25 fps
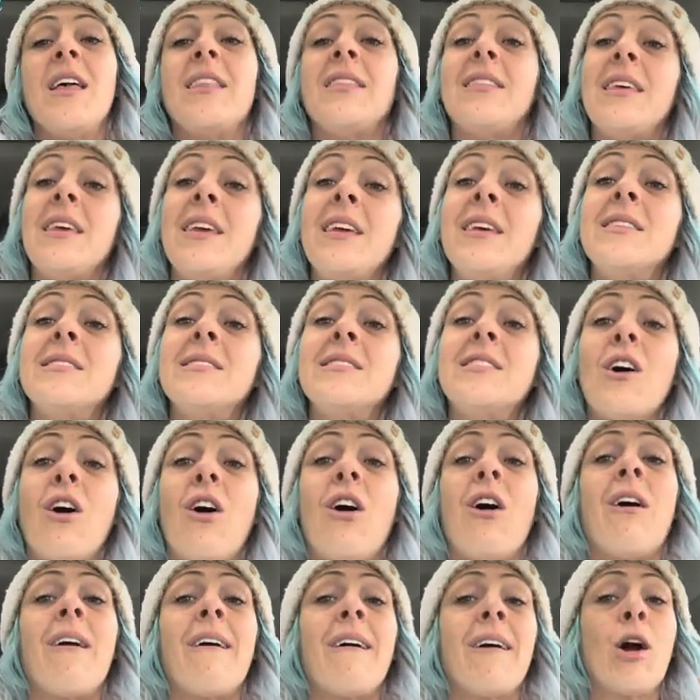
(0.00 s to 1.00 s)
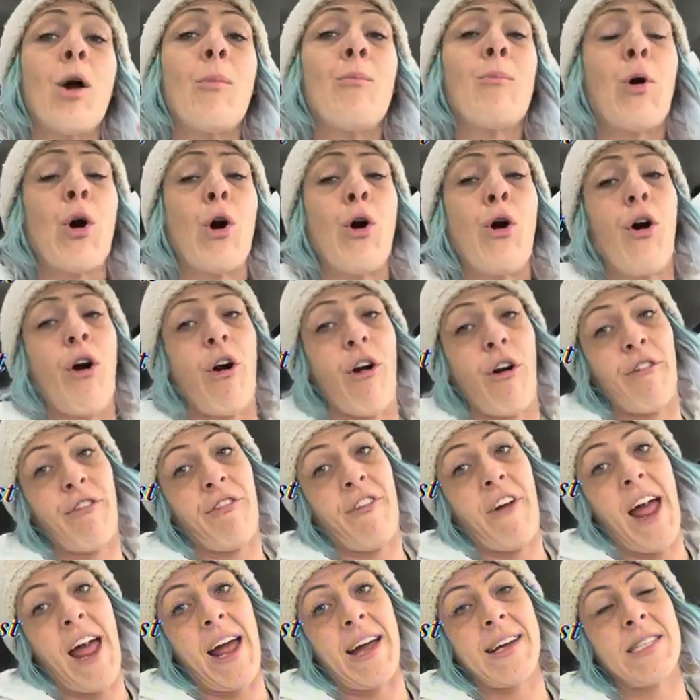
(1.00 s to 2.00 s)
these are
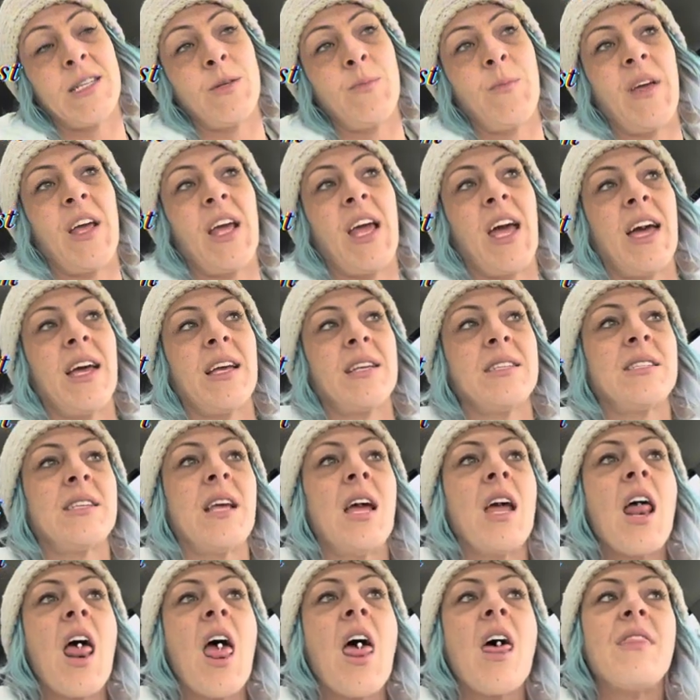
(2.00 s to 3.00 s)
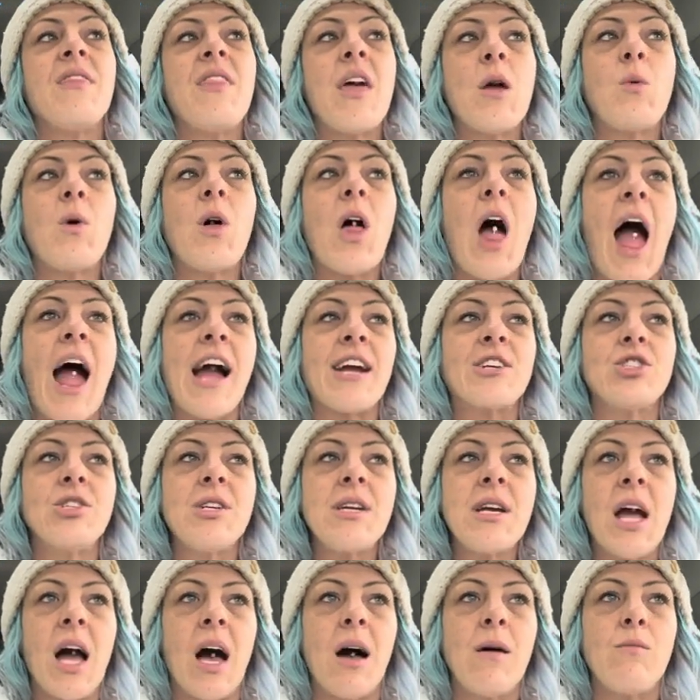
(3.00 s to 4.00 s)
perfect because they will
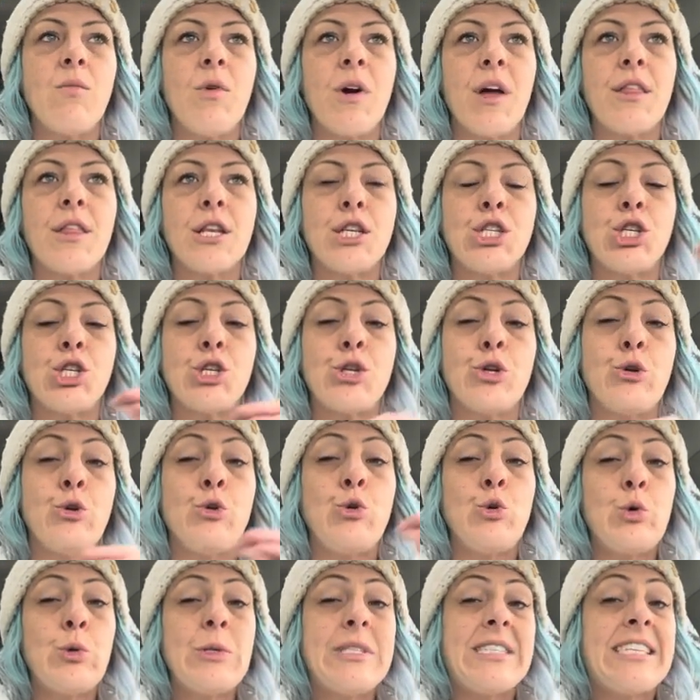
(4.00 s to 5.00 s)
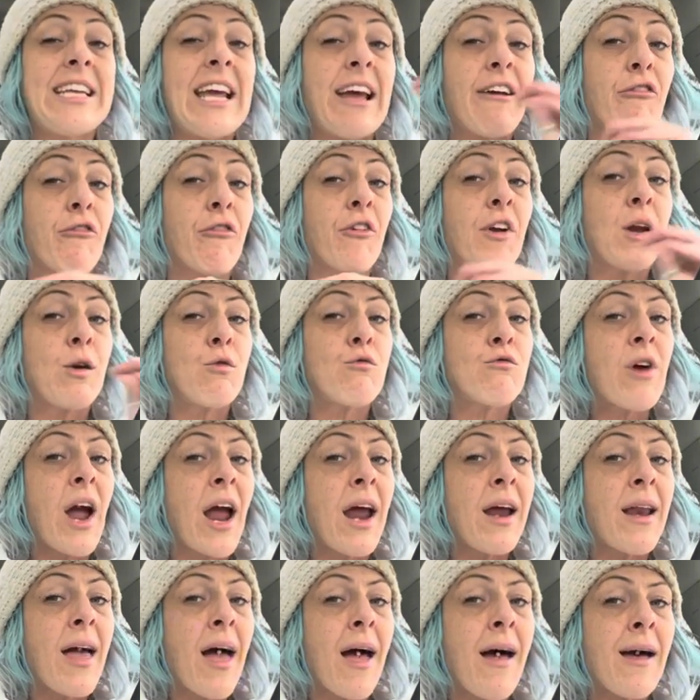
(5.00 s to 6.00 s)
actually come with two different
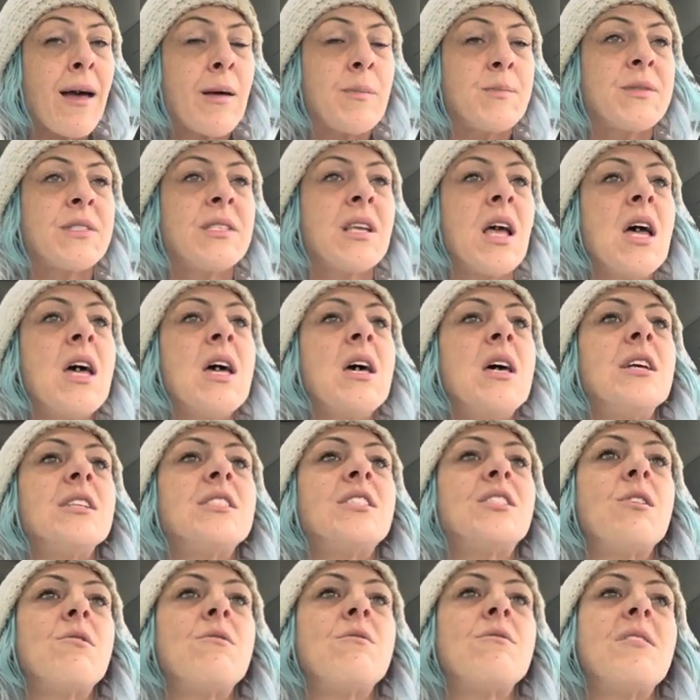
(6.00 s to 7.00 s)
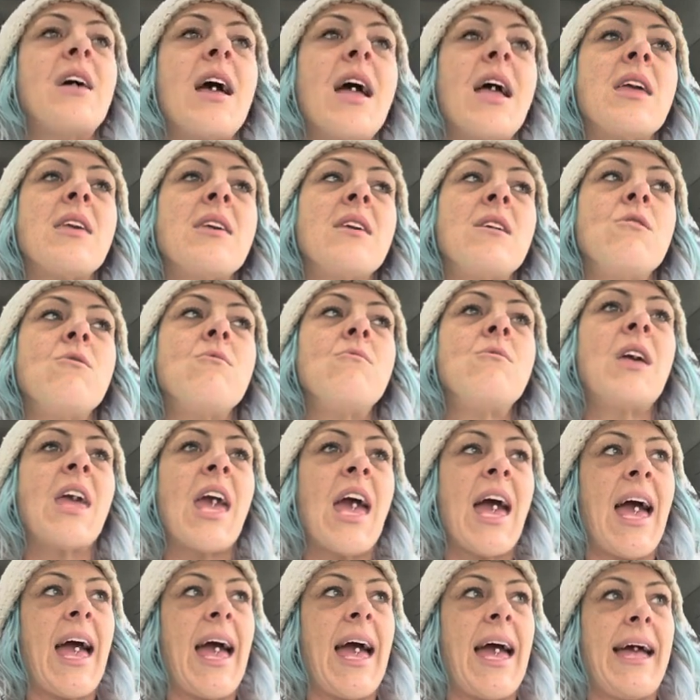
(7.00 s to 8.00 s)
write-ups so that you
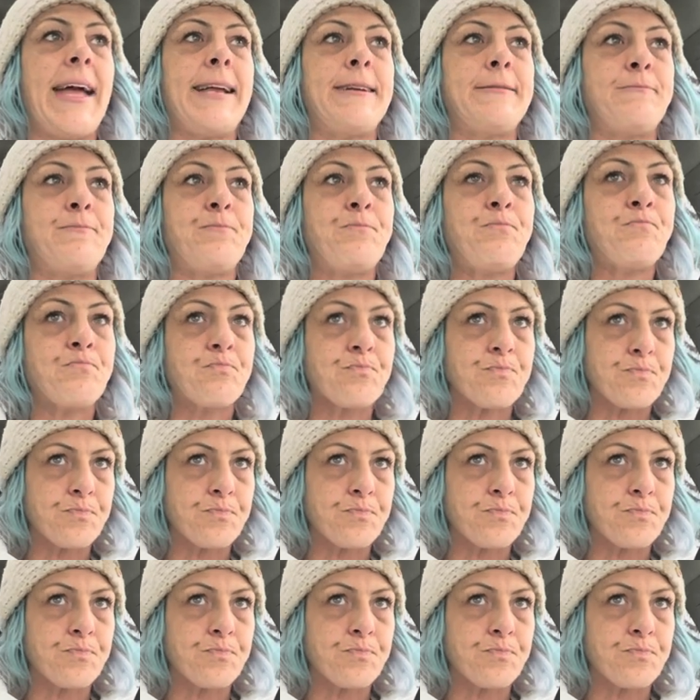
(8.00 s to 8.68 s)
can